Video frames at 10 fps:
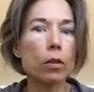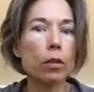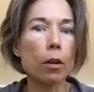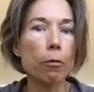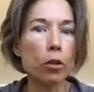
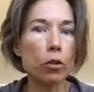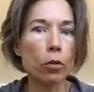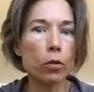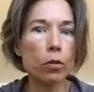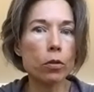
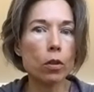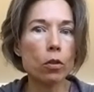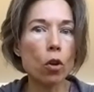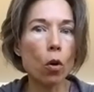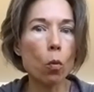officials
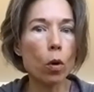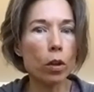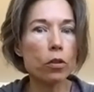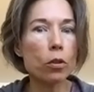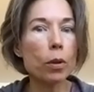don't want
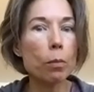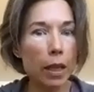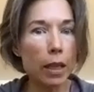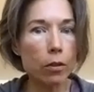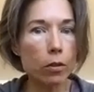to
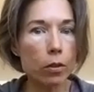admit